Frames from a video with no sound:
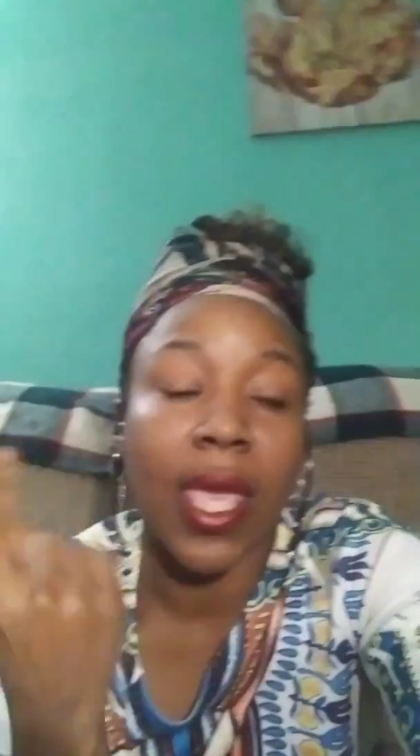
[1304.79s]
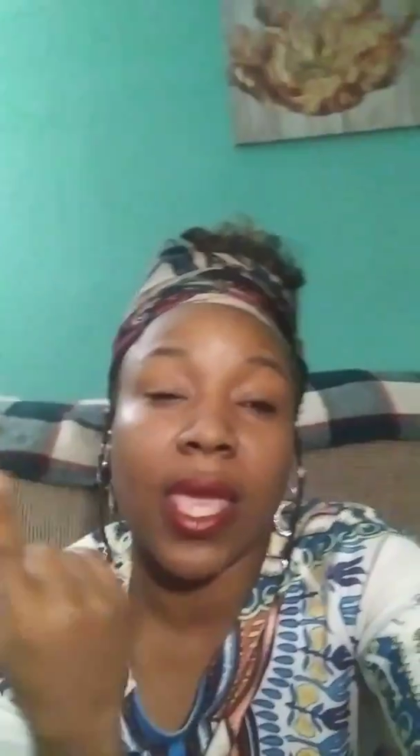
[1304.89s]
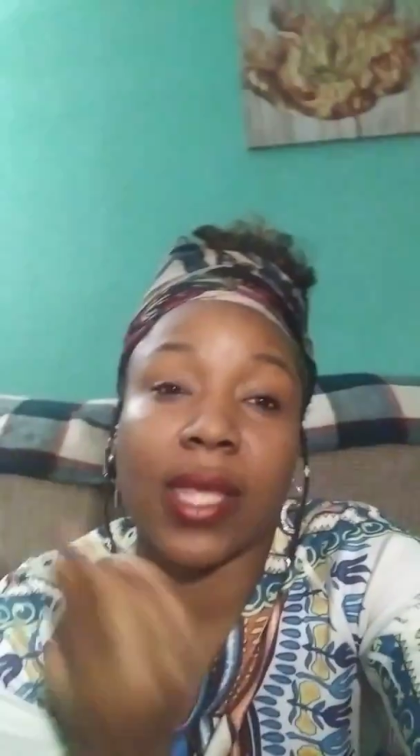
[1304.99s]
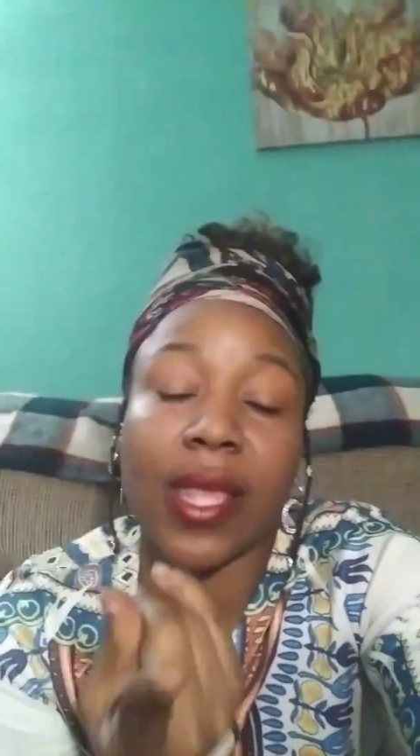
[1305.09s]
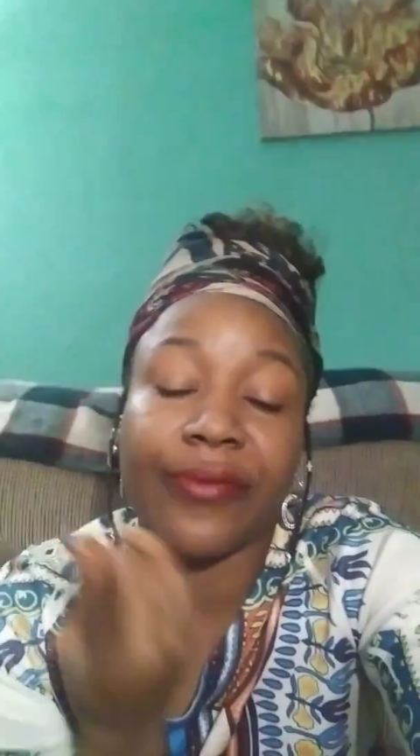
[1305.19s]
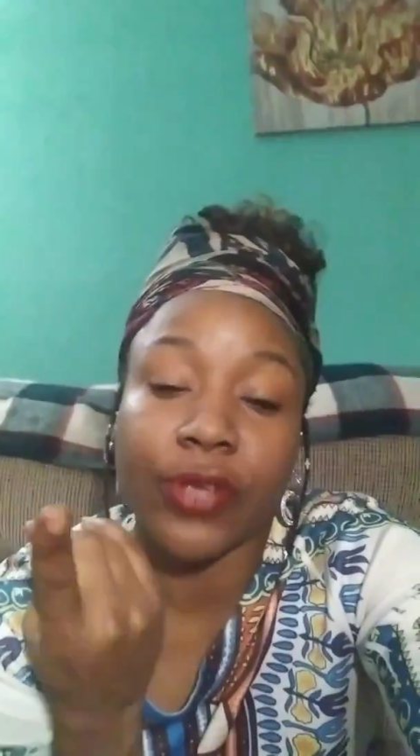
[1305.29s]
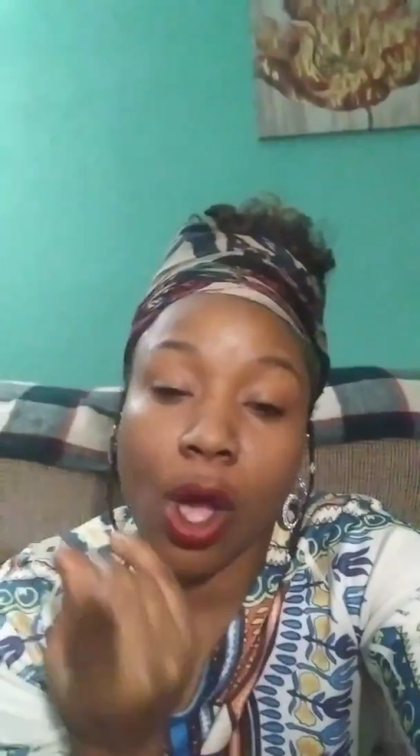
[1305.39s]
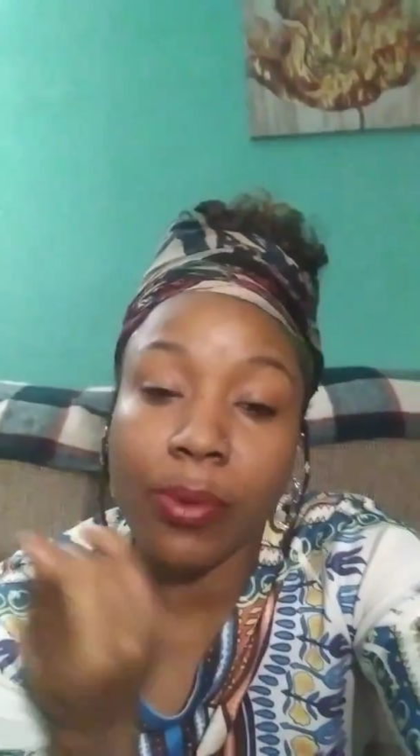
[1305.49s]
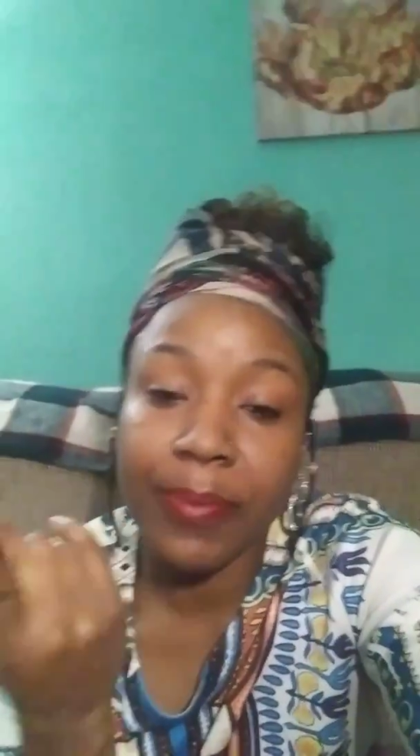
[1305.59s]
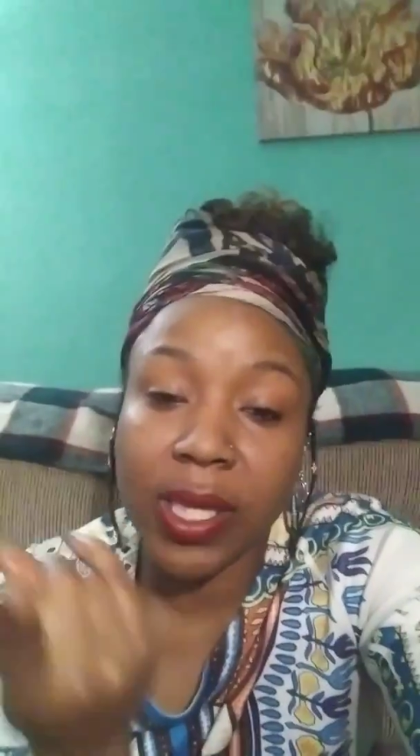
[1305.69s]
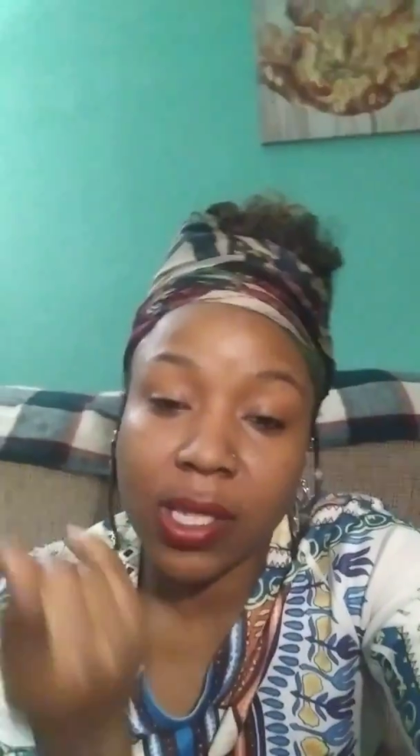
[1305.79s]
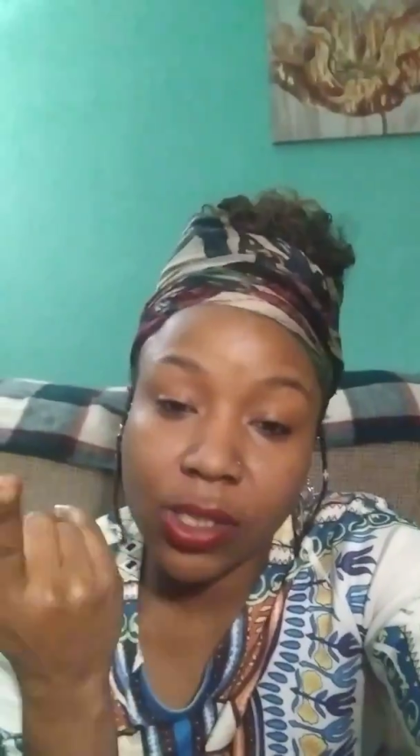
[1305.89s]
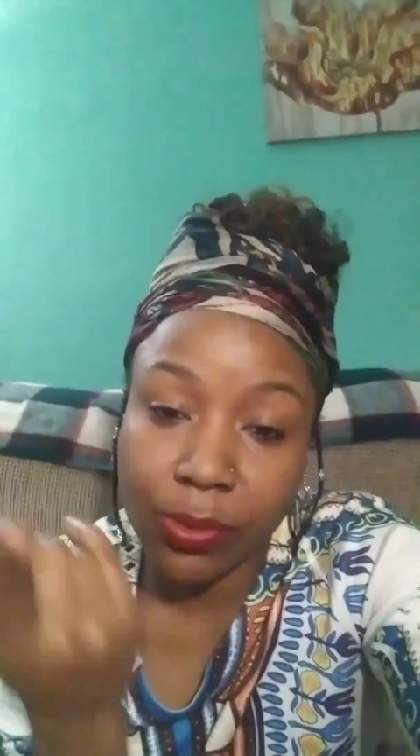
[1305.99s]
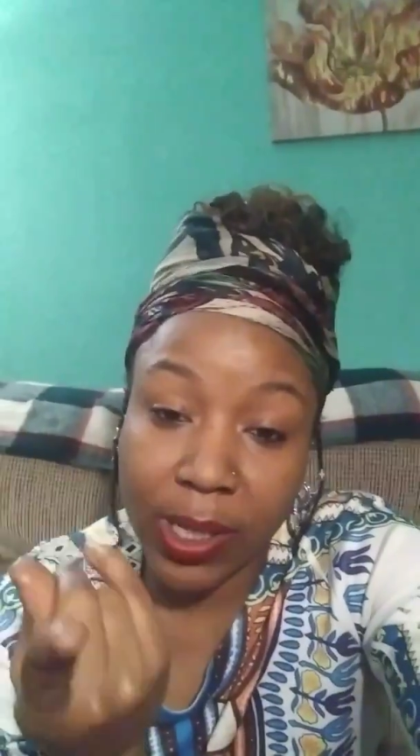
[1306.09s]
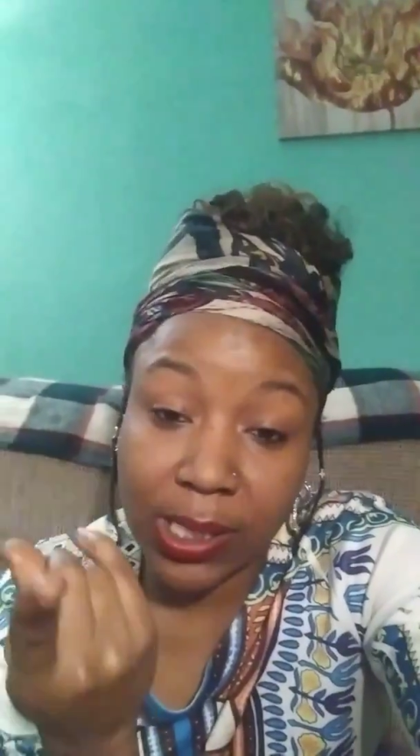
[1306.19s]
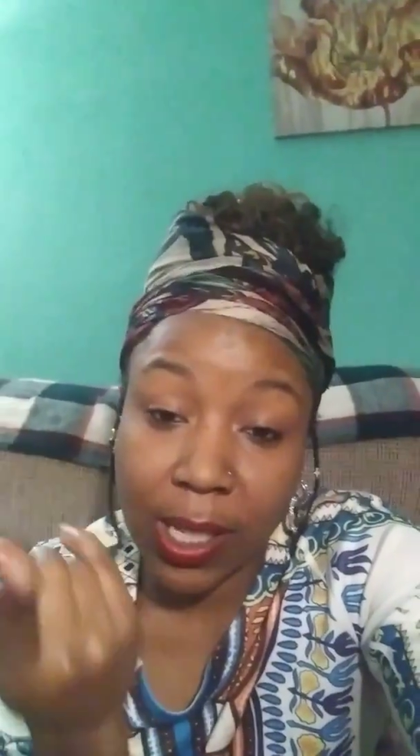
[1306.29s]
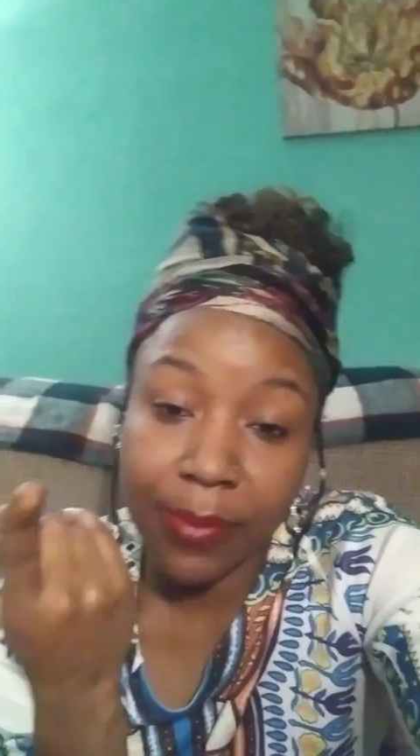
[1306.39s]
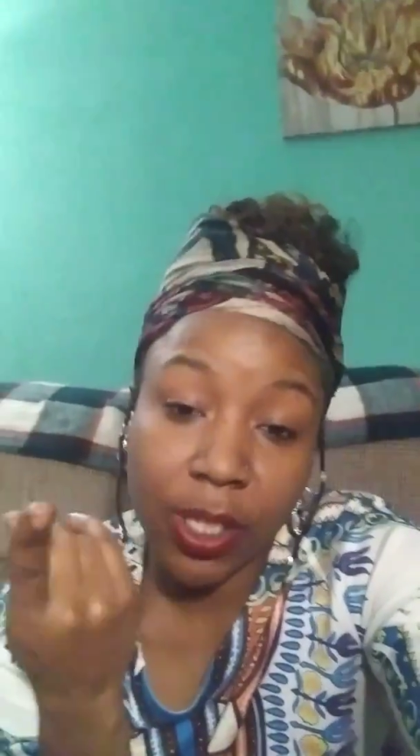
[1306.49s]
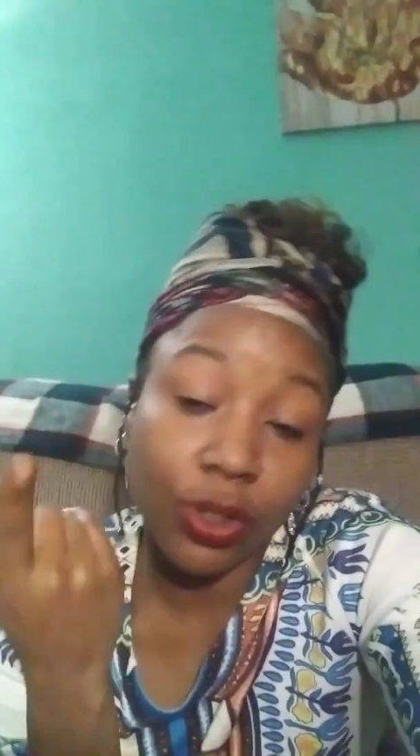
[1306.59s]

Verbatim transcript: And if y'all would be interested in me